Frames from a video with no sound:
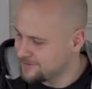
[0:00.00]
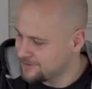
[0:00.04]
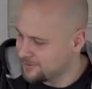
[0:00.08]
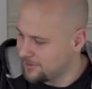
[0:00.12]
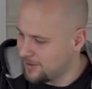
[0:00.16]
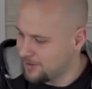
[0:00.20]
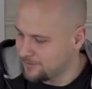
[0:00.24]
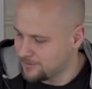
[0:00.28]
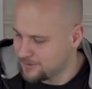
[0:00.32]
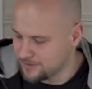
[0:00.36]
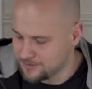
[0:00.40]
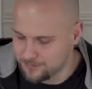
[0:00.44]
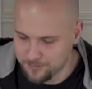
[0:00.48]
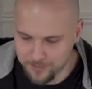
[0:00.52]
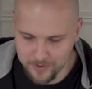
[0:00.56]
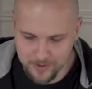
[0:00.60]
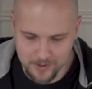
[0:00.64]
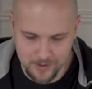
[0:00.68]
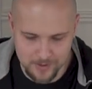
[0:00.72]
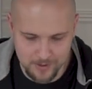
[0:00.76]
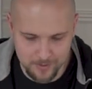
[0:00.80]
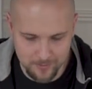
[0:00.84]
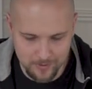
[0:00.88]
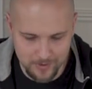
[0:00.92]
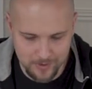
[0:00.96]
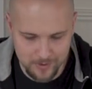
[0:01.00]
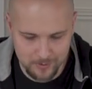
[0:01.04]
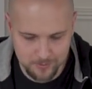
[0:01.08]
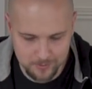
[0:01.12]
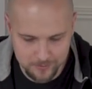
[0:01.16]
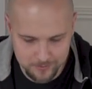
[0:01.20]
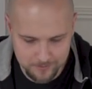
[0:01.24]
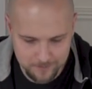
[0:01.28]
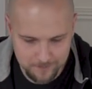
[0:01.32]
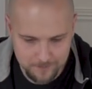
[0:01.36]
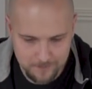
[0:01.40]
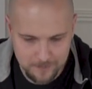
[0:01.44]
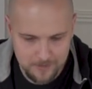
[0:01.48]
so I'm just picking them
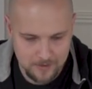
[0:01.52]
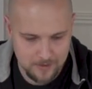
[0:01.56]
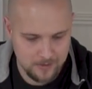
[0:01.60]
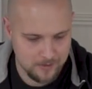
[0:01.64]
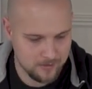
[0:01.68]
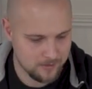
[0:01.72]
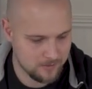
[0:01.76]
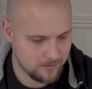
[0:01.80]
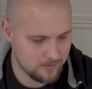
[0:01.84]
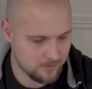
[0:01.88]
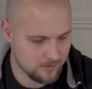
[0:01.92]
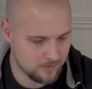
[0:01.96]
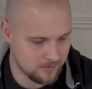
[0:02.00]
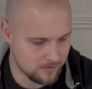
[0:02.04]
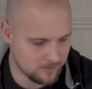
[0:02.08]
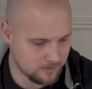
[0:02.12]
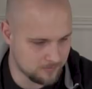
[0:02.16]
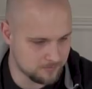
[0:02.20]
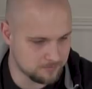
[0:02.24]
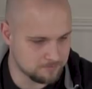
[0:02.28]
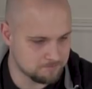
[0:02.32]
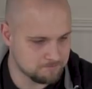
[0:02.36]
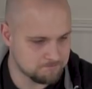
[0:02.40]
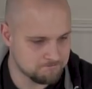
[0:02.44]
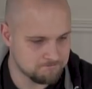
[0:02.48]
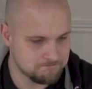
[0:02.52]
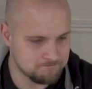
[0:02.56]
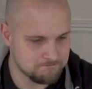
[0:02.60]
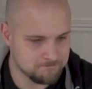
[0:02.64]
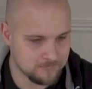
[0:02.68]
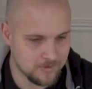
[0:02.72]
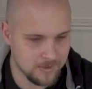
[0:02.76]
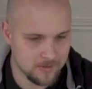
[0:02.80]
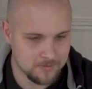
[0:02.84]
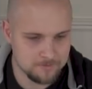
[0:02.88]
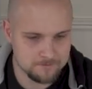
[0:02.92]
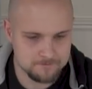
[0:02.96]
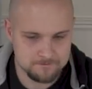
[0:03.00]
out. Um,
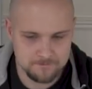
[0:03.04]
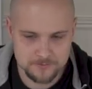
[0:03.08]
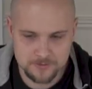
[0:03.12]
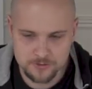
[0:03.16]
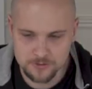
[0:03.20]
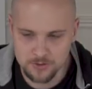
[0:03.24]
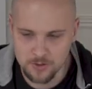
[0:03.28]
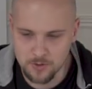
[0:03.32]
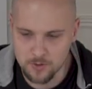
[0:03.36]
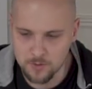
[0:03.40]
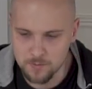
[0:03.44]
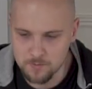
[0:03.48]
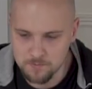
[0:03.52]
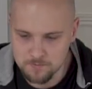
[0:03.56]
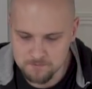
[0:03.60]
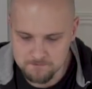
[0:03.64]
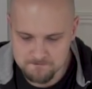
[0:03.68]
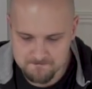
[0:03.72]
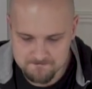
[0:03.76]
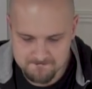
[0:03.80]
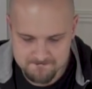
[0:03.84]
yeah, so